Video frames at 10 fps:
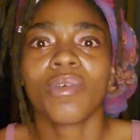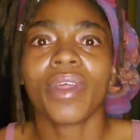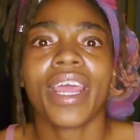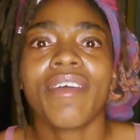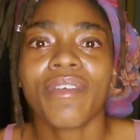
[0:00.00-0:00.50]

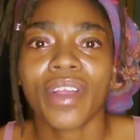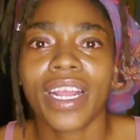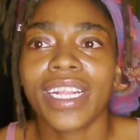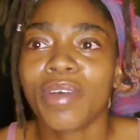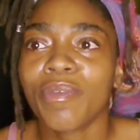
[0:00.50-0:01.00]
whatever.
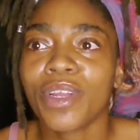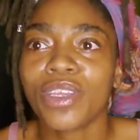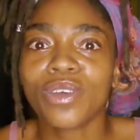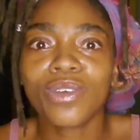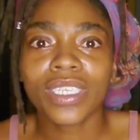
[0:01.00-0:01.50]
And then we're
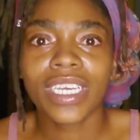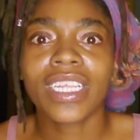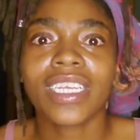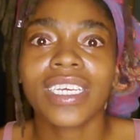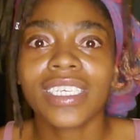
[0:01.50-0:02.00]

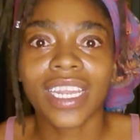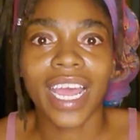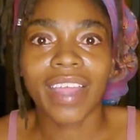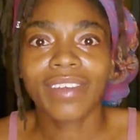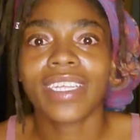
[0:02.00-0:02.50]
using these
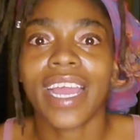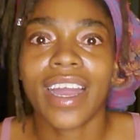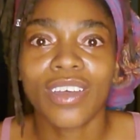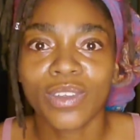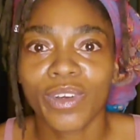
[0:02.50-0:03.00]

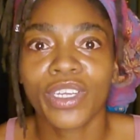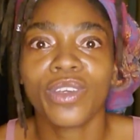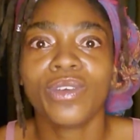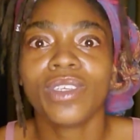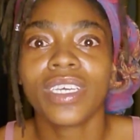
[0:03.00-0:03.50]
lifestyles, we're
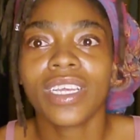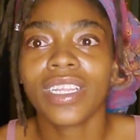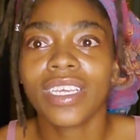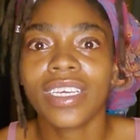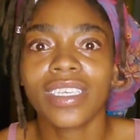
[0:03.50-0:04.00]
using
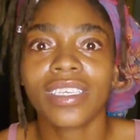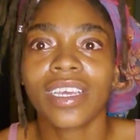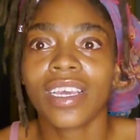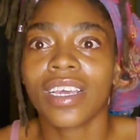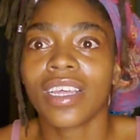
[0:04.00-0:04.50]
these
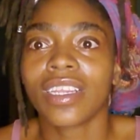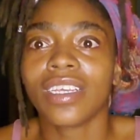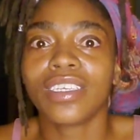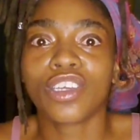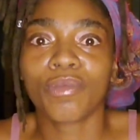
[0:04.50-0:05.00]

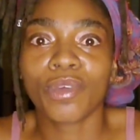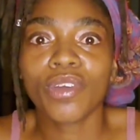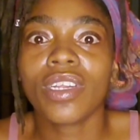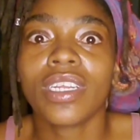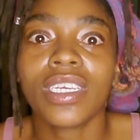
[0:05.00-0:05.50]

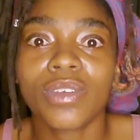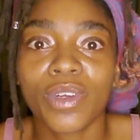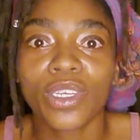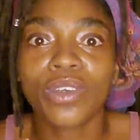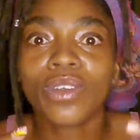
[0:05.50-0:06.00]
communities, we're
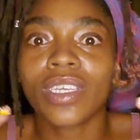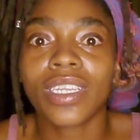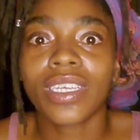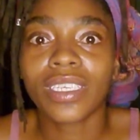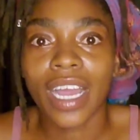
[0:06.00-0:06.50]
using
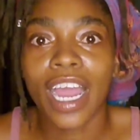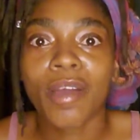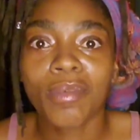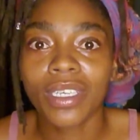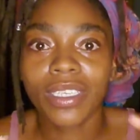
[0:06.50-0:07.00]
these
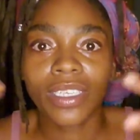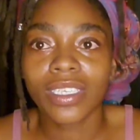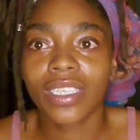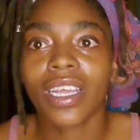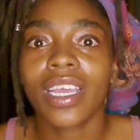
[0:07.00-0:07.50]
hobbies,
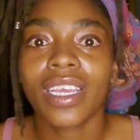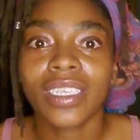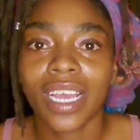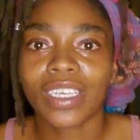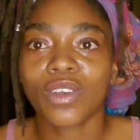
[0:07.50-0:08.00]
these things
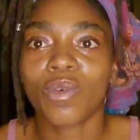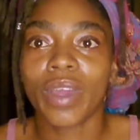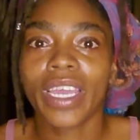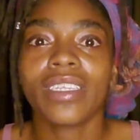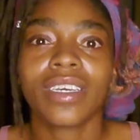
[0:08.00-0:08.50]
as a
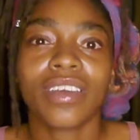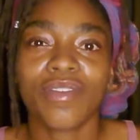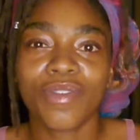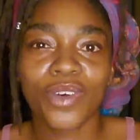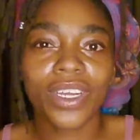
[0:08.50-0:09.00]
way to
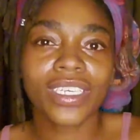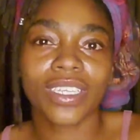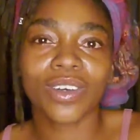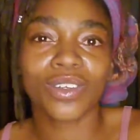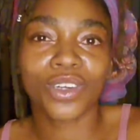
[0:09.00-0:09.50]
enforce
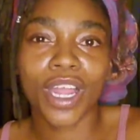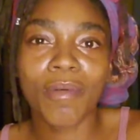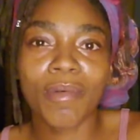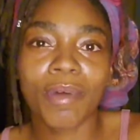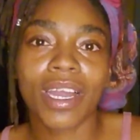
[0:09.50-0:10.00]
those
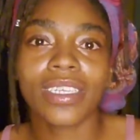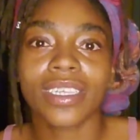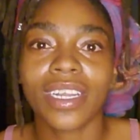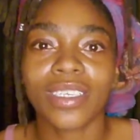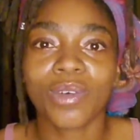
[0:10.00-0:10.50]
trauma bonds,
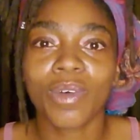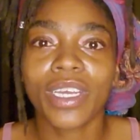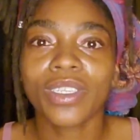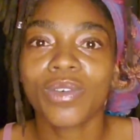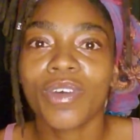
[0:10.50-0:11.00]
and as a
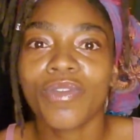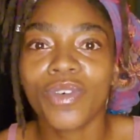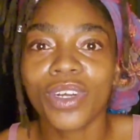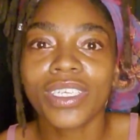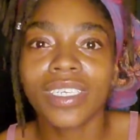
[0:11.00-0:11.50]
way to
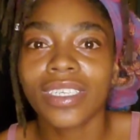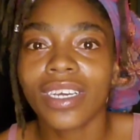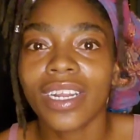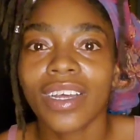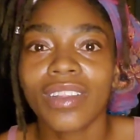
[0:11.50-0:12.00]
enforce these
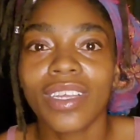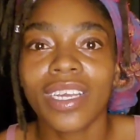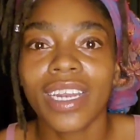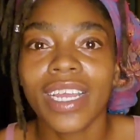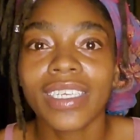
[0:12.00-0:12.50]
unhealthy
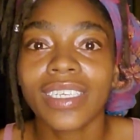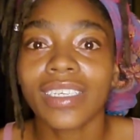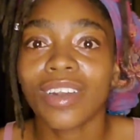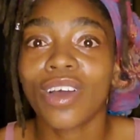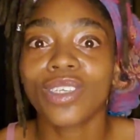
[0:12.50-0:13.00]
connections,
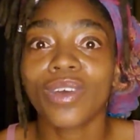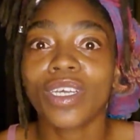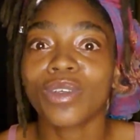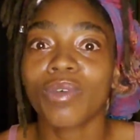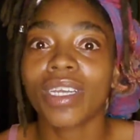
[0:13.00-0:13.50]
and also
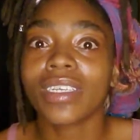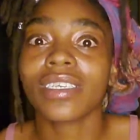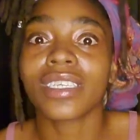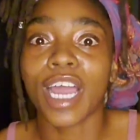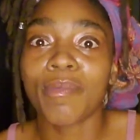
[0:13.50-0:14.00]
as a way to
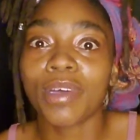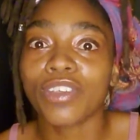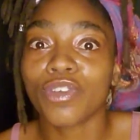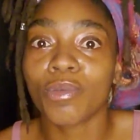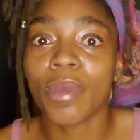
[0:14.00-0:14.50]
stop us
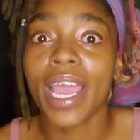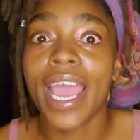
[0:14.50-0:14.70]
from